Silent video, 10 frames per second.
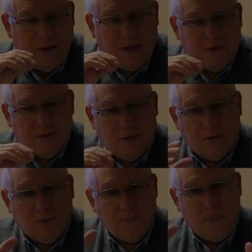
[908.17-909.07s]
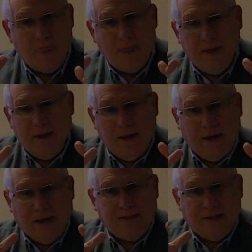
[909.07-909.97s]
And so
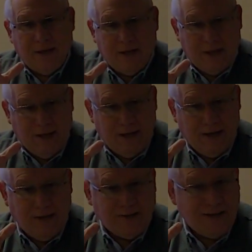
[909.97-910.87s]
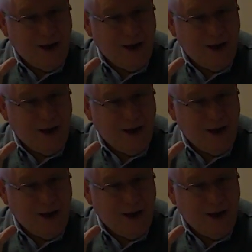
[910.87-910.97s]
it's an